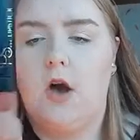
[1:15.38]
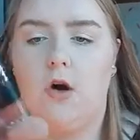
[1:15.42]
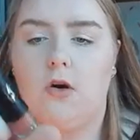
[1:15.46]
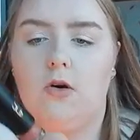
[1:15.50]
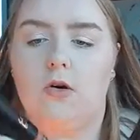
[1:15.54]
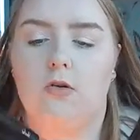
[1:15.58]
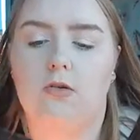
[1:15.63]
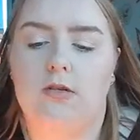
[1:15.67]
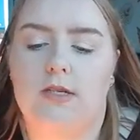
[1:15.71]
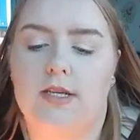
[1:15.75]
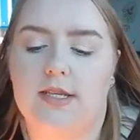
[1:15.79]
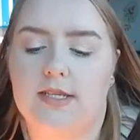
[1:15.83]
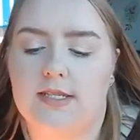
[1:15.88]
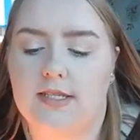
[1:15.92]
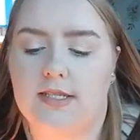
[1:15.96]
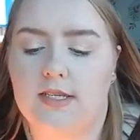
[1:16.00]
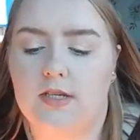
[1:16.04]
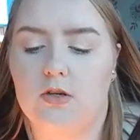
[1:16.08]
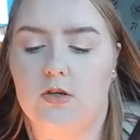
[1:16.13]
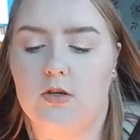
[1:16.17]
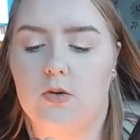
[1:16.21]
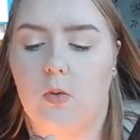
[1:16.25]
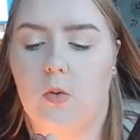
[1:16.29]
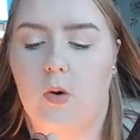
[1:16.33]
called
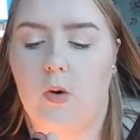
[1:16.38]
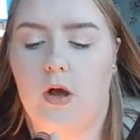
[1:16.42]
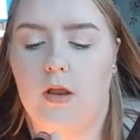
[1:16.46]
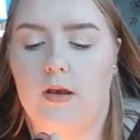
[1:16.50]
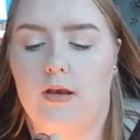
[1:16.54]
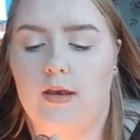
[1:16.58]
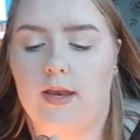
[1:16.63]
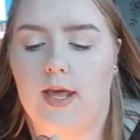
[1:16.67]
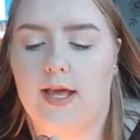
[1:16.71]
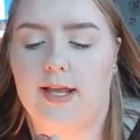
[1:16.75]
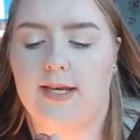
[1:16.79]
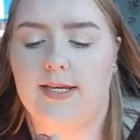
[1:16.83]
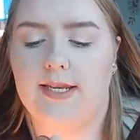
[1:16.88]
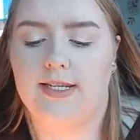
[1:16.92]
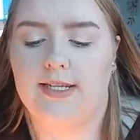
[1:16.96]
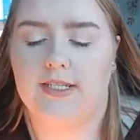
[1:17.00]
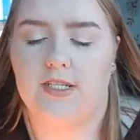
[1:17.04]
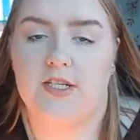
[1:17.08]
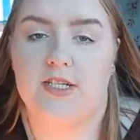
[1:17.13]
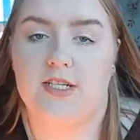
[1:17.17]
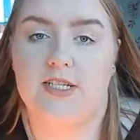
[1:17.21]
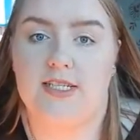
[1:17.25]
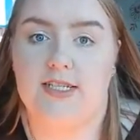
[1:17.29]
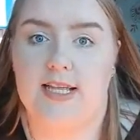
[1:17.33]
01
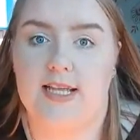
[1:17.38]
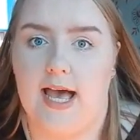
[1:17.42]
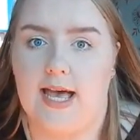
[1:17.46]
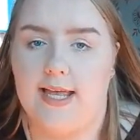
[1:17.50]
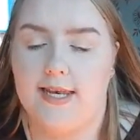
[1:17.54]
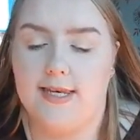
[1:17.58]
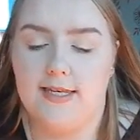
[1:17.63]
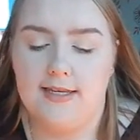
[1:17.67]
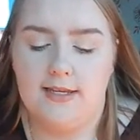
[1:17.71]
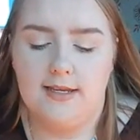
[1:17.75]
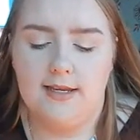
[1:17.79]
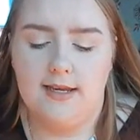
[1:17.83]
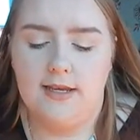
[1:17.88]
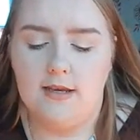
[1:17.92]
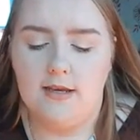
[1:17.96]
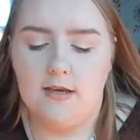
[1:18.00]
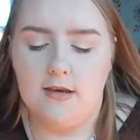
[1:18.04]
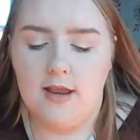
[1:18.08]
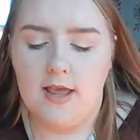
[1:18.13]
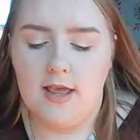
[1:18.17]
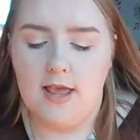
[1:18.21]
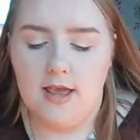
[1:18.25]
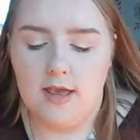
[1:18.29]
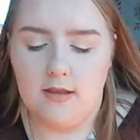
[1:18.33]
Desert Sand.
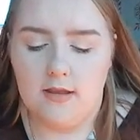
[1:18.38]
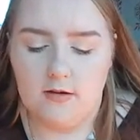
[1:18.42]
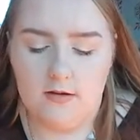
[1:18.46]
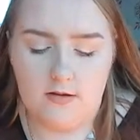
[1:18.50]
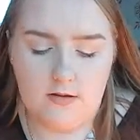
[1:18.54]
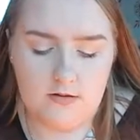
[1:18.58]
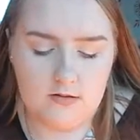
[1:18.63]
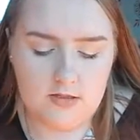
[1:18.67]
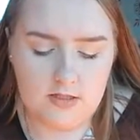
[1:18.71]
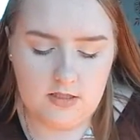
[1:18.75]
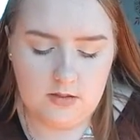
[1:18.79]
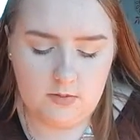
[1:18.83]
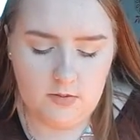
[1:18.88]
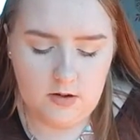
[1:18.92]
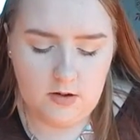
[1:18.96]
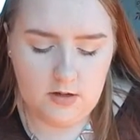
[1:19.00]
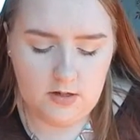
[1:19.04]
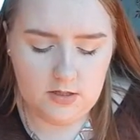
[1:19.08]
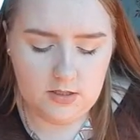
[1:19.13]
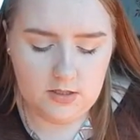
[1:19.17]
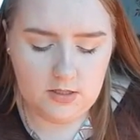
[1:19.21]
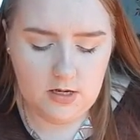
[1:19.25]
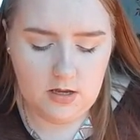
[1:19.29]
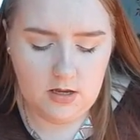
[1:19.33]
The little
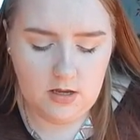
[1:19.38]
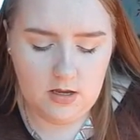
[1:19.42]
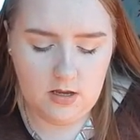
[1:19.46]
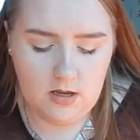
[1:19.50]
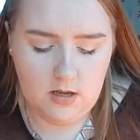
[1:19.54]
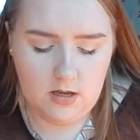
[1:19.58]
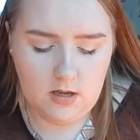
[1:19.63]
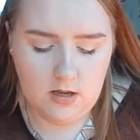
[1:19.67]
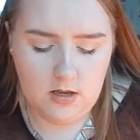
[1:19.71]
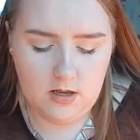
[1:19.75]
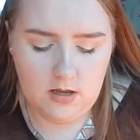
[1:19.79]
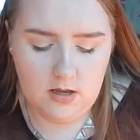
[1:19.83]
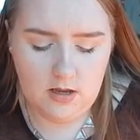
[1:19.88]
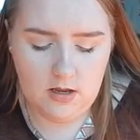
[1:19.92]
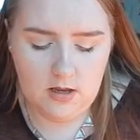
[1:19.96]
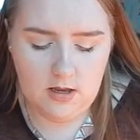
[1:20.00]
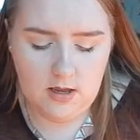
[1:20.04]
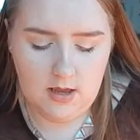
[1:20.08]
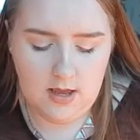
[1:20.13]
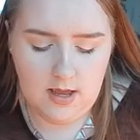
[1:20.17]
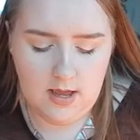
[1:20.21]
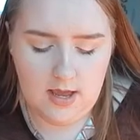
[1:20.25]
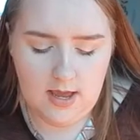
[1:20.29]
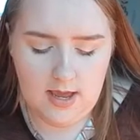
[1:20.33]
swatch.
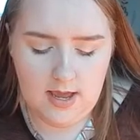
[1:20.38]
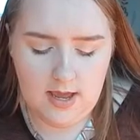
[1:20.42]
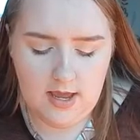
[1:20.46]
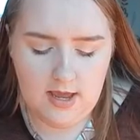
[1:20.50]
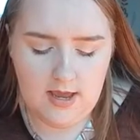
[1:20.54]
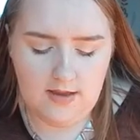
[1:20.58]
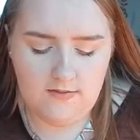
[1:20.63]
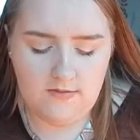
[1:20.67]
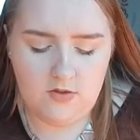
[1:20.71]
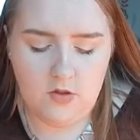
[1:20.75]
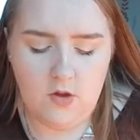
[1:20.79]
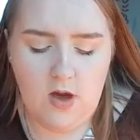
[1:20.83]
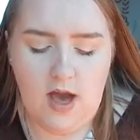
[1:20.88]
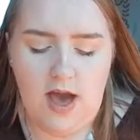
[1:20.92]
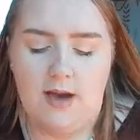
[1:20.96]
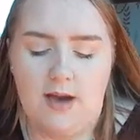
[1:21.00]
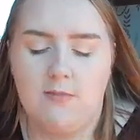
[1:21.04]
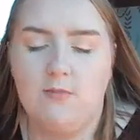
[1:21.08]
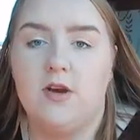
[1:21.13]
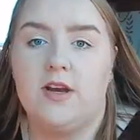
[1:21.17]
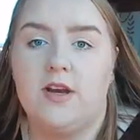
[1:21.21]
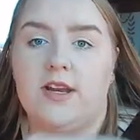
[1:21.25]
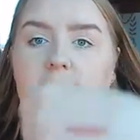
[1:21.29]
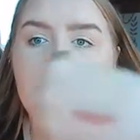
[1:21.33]
Even though
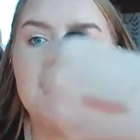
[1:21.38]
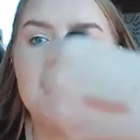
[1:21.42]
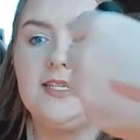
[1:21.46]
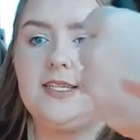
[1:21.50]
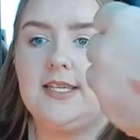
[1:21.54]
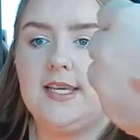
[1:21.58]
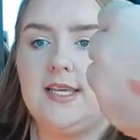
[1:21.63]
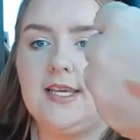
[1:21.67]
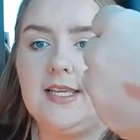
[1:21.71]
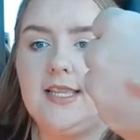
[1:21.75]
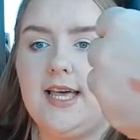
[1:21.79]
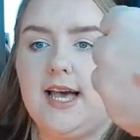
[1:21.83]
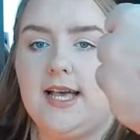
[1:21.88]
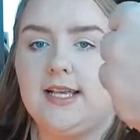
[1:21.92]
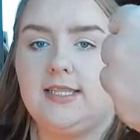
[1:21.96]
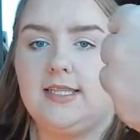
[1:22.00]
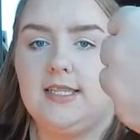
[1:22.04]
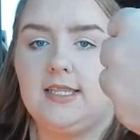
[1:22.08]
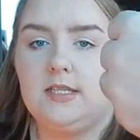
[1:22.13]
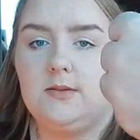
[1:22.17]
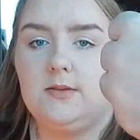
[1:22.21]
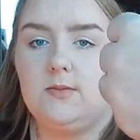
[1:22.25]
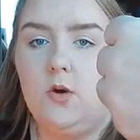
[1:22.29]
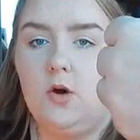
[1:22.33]
I'm wearing it today, that's
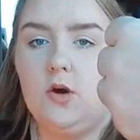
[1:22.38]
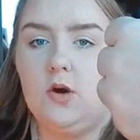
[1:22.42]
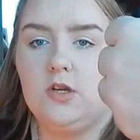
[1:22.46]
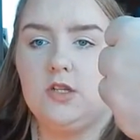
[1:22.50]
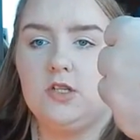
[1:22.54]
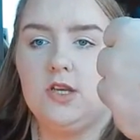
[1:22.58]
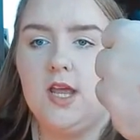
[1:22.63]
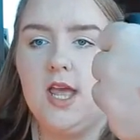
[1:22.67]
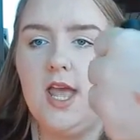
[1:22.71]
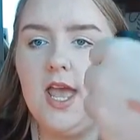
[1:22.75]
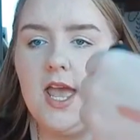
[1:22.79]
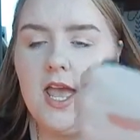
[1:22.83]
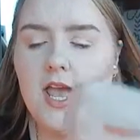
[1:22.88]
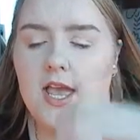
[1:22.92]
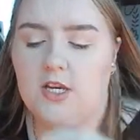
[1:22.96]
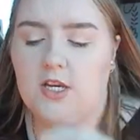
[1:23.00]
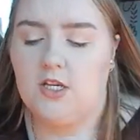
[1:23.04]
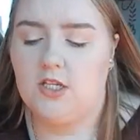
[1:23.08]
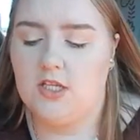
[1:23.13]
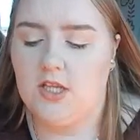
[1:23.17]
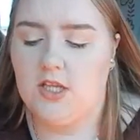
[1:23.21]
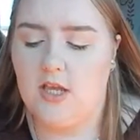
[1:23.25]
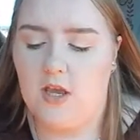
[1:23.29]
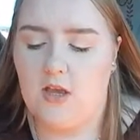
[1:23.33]
the swatch. It's
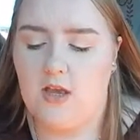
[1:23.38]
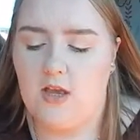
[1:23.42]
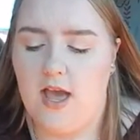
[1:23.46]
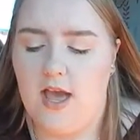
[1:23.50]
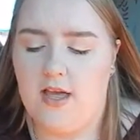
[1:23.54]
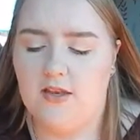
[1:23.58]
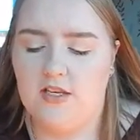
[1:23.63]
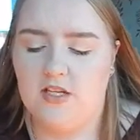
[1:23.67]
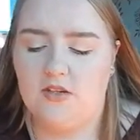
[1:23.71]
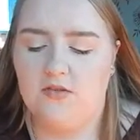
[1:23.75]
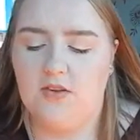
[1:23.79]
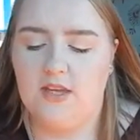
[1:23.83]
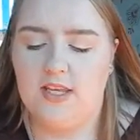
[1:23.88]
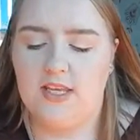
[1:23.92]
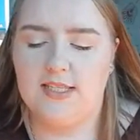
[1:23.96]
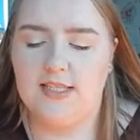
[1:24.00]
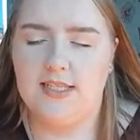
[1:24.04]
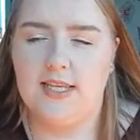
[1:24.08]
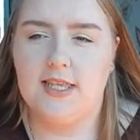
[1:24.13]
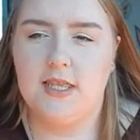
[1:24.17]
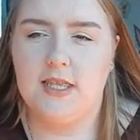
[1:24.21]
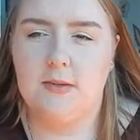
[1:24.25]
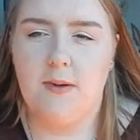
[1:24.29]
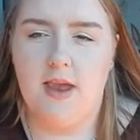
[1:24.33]
just like, I just feel like
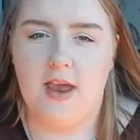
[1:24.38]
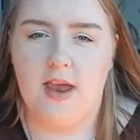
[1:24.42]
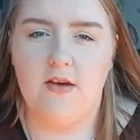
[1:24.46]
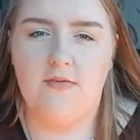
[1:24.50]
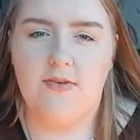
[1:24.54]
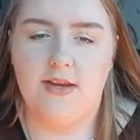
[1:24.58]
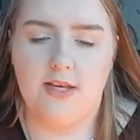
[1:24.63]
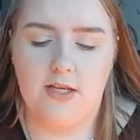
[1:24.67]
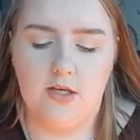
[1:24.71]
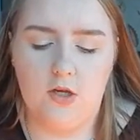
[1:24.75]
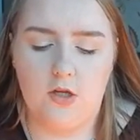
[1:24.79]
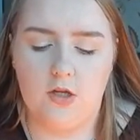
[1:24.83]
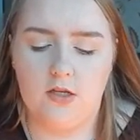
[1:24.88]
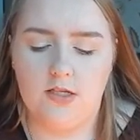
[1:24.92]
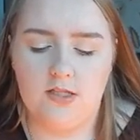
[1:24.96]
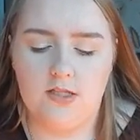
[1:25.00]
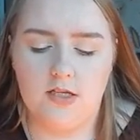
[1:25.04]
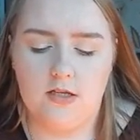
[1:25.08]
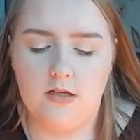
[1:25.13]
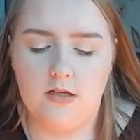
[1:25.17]
it's like the perfect nude,